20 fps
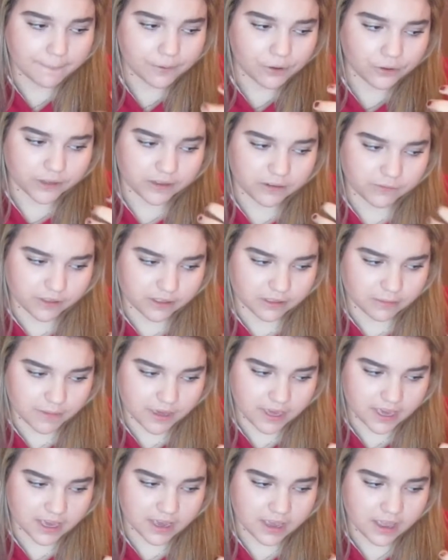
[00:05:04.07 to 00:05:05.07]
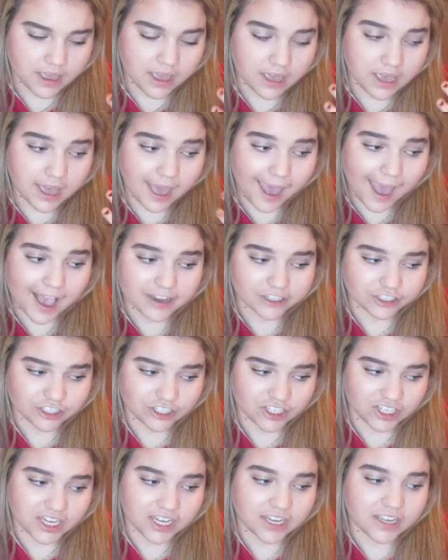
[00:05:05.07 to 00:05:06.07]
pulling with me,
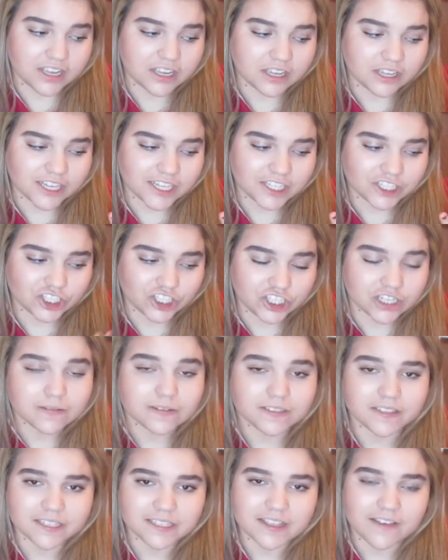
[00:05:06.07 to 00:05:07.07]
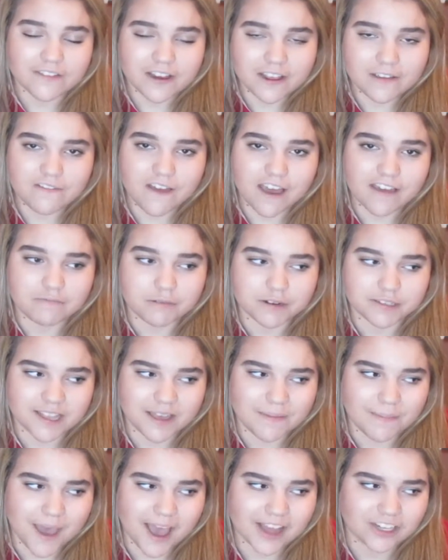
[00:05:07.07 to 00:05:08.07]
Ashley, she was a 75%
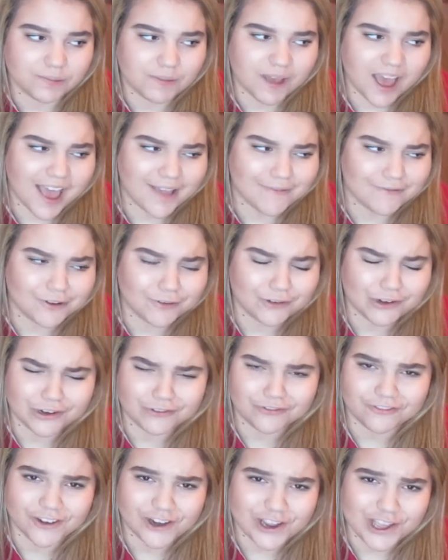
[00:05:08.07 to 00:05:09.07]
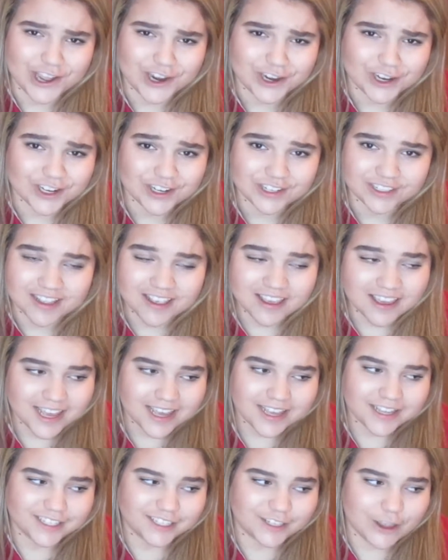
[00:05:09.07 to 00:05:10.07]
match, but I've known her for years,
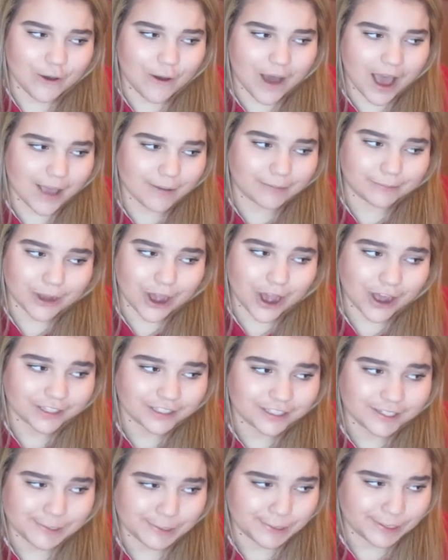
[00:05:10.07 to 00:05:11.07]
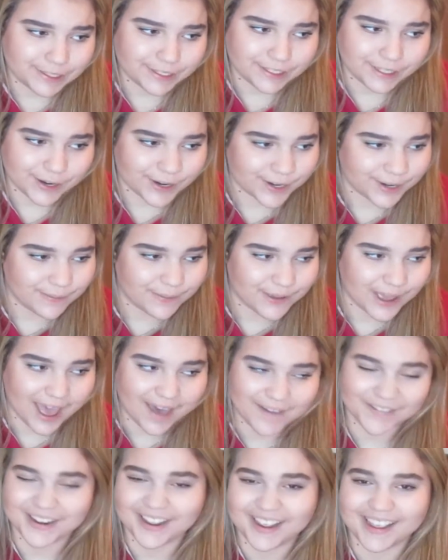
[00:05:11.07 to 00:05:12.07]
so I'm not too concerned
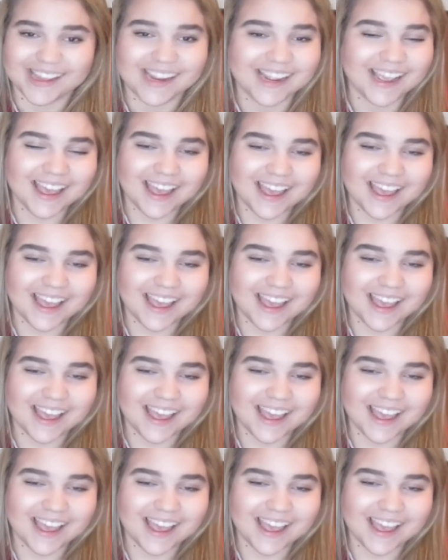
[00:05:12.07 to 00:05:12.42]
about it.